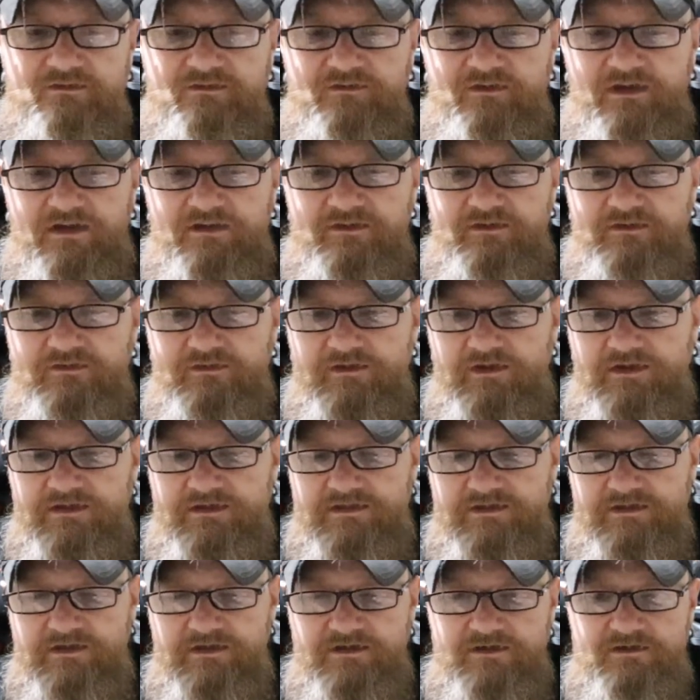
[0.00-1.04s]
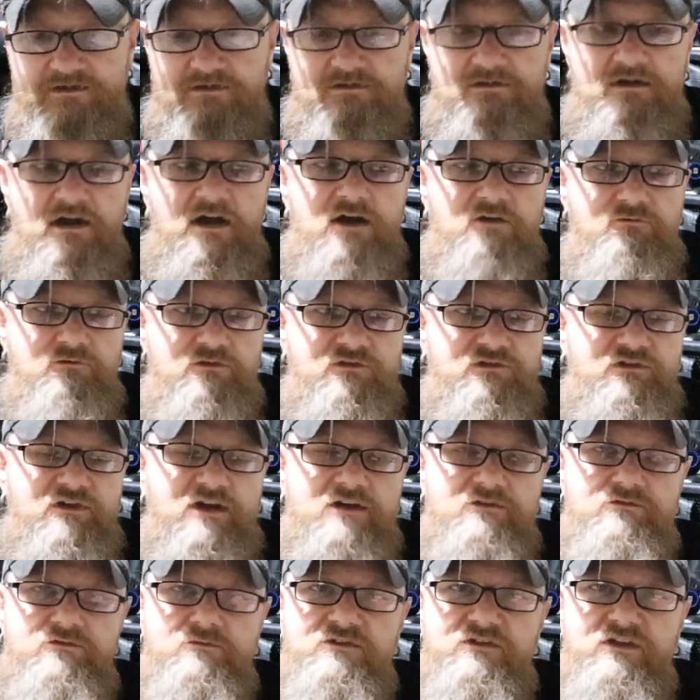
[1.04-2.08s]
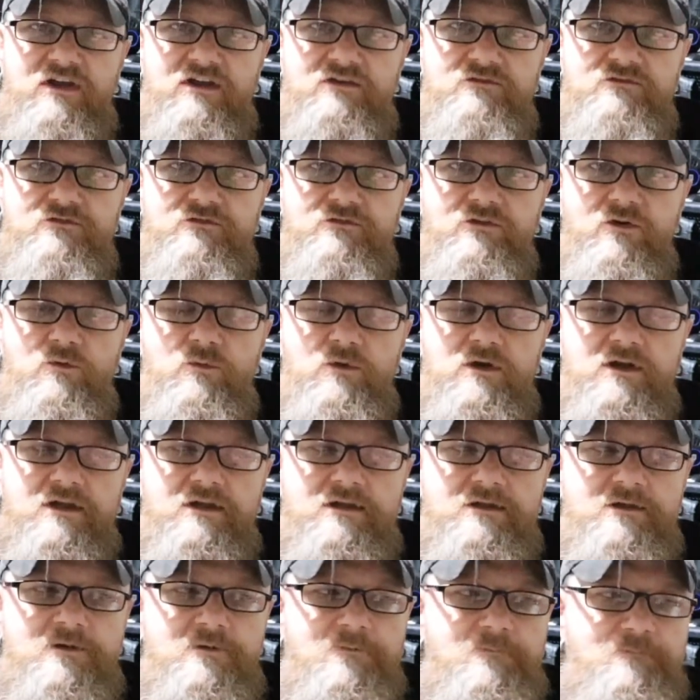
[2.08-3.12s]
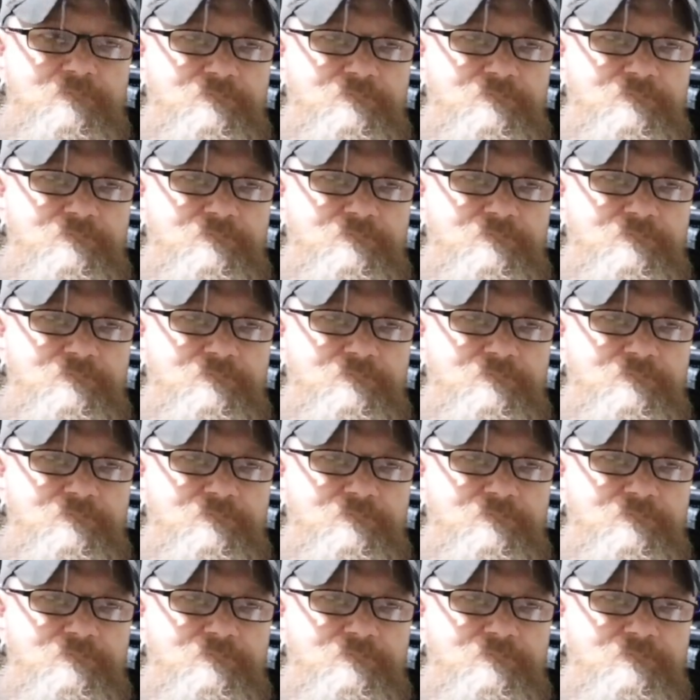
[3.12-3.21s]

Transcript: say that they originate from 1040.